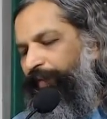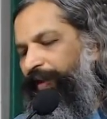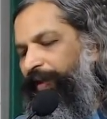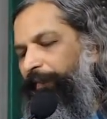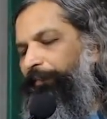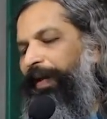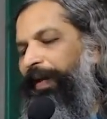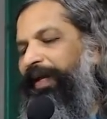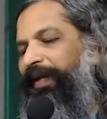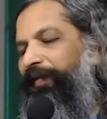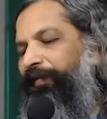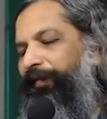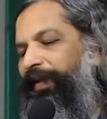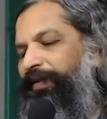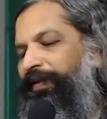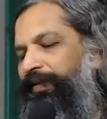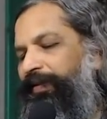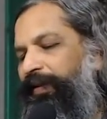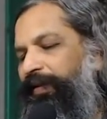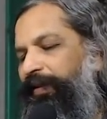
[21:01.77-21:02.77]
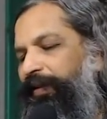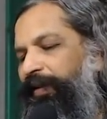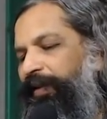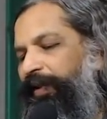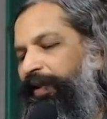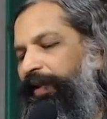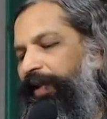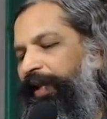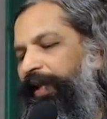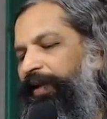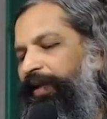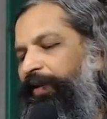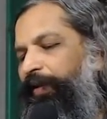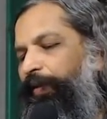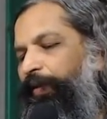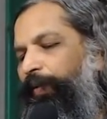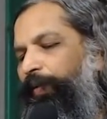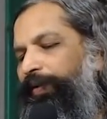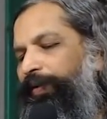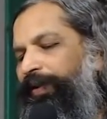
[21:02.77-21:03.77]
Manifested, he
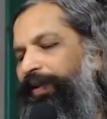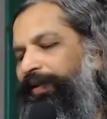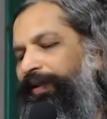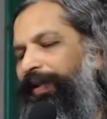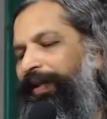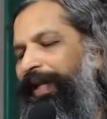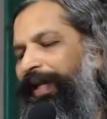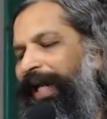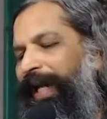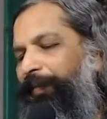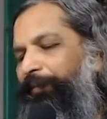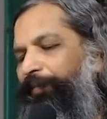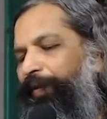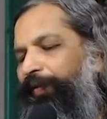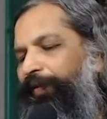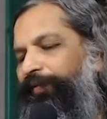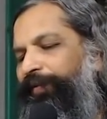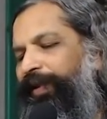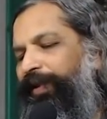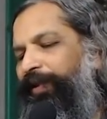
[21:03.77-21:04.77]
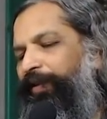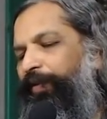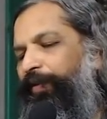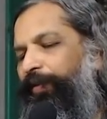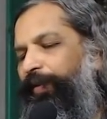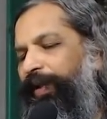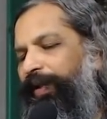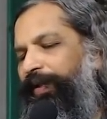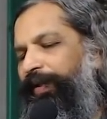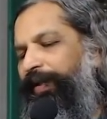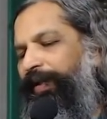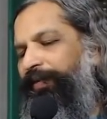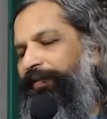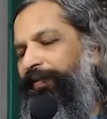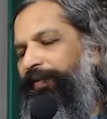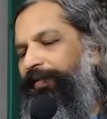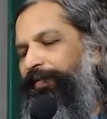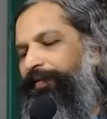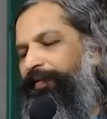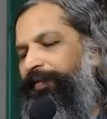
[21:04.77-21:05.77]
grows in the lap of their
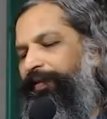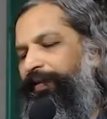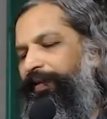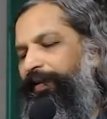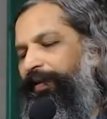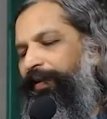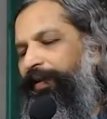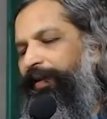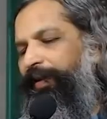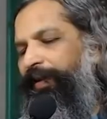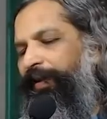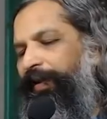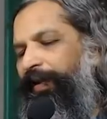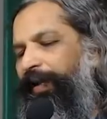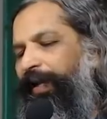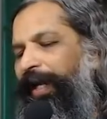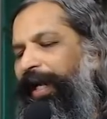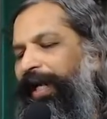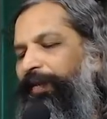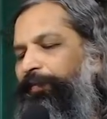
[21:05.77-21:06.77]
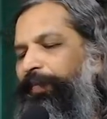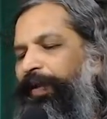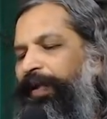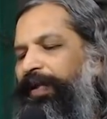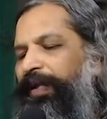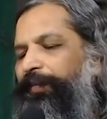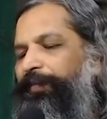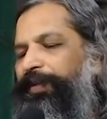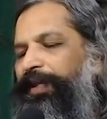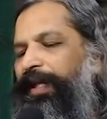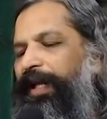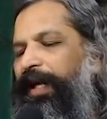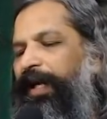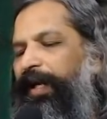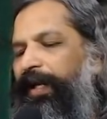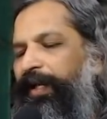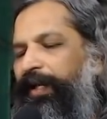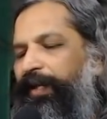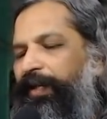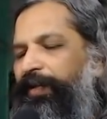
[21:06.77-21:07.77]
crookednesses and becomes
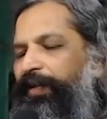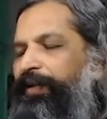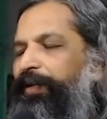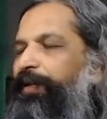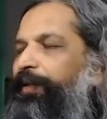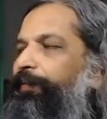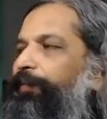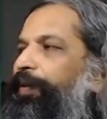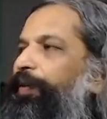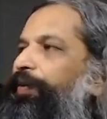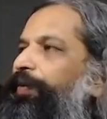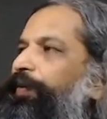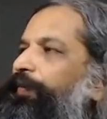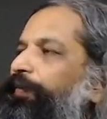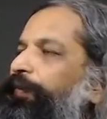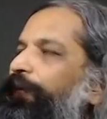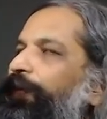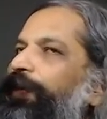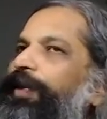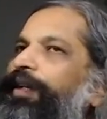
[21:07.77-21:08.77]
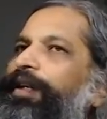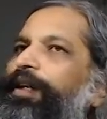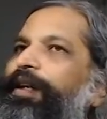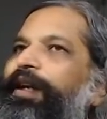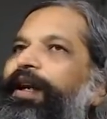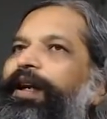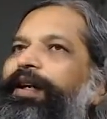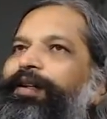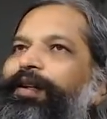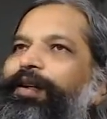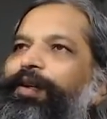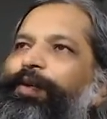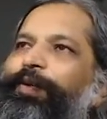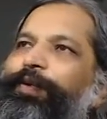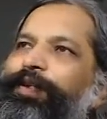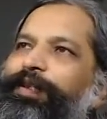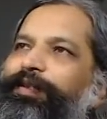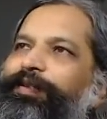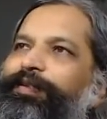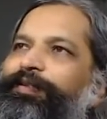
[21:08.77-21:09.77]
high, beautiful, and
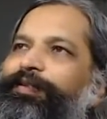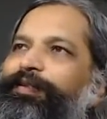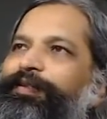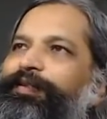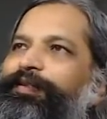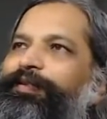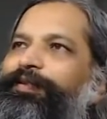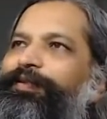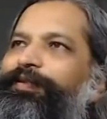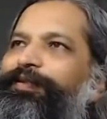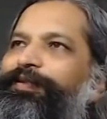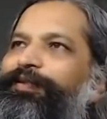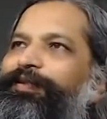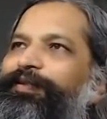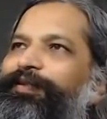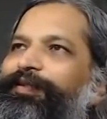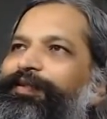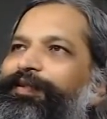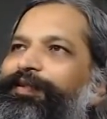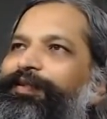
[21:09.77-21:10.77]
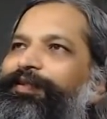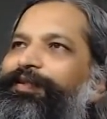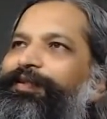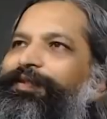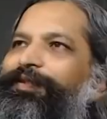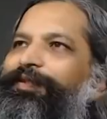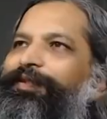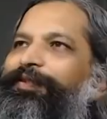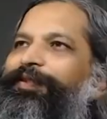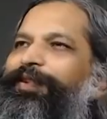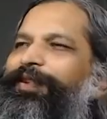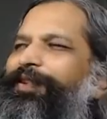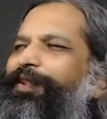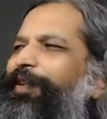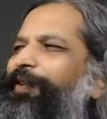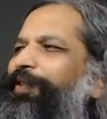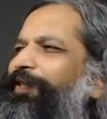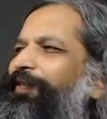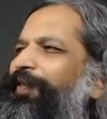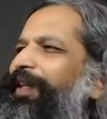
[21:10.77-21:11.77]
glorious. So it
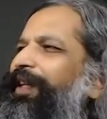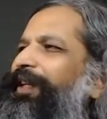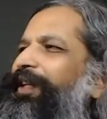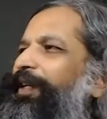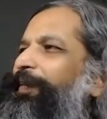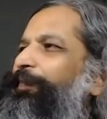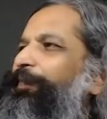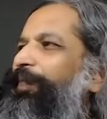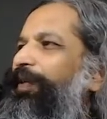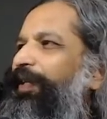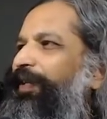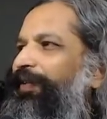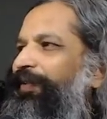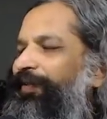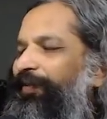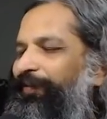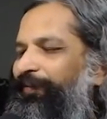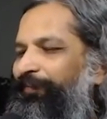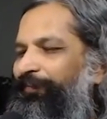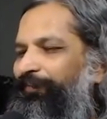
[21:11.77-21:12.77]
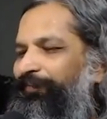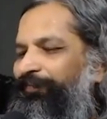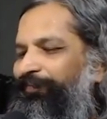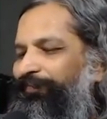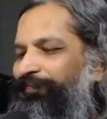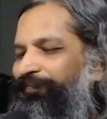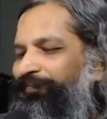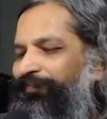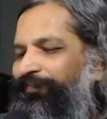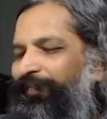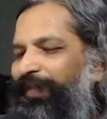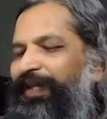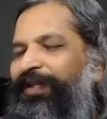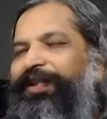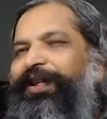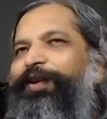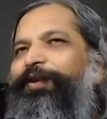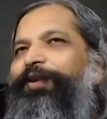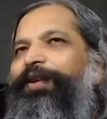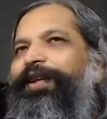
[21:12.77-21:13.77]
sounds very cryptic
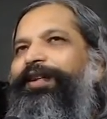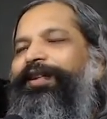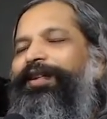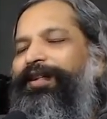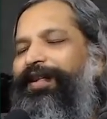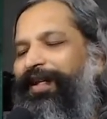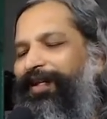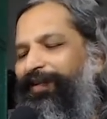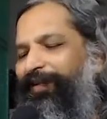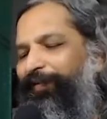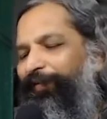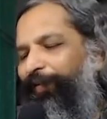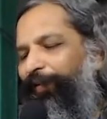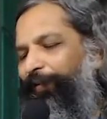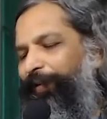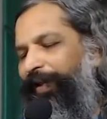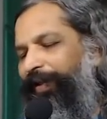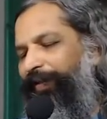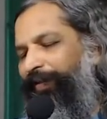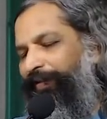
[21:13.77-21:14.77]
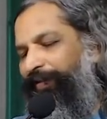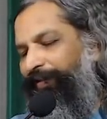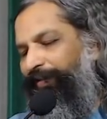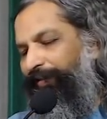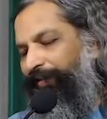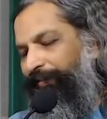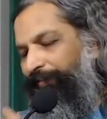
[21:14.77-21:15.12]
until you recognize the few hints.